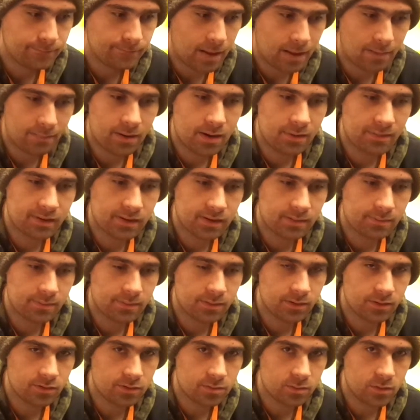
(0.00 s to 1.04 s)
probably gonna
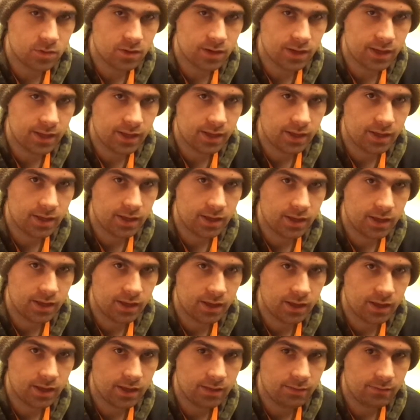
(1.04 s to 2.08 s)
produce more
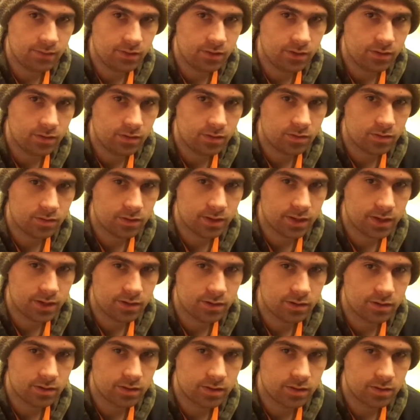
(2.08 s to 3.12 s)
AMVs
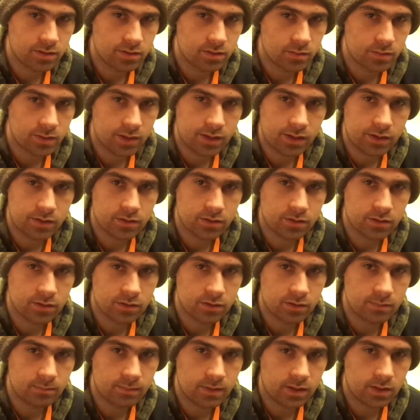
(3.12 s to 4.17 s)
later this week
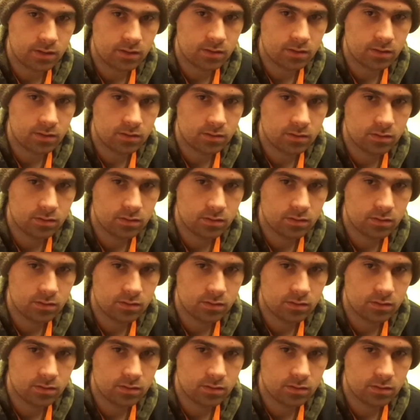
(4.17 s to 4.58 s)
or month.